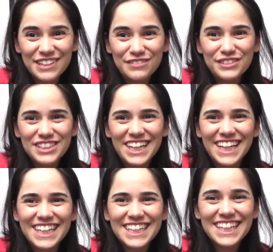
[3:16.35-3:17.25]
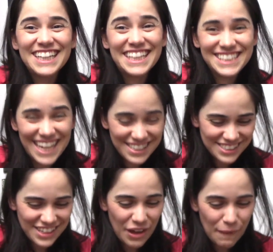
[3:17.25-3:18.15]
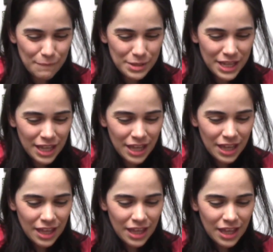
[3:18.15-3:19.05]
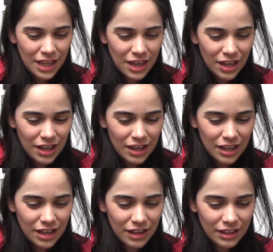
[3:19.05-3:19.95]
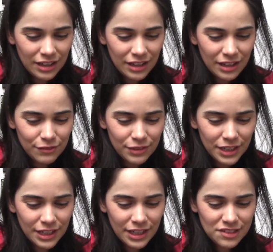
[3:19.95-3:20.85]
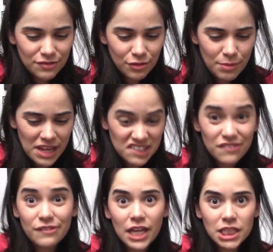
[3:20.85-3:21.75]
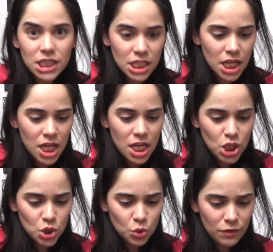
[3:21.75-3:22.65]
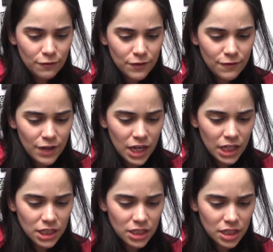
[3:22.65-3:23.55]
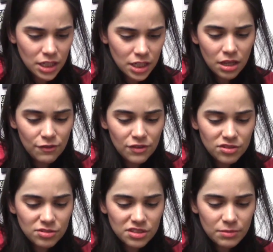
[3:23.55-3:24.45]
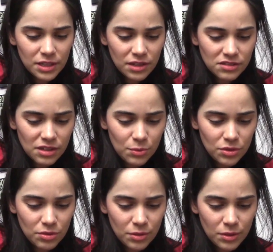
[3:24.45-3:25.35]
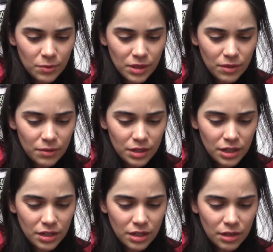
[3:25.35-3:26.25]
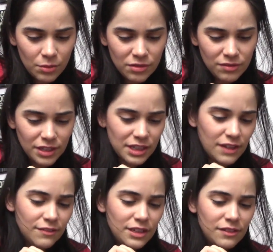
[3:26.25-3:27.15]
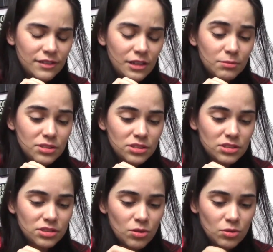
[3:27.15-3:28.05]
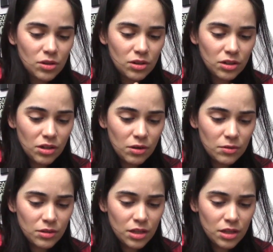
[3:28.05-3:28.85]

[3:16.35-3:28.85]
I feel like they tense up. Okay, forget. It's for Mass Effect. Do it for the vine. If this was something else, I would throw it away already. I would have like given up so long ago.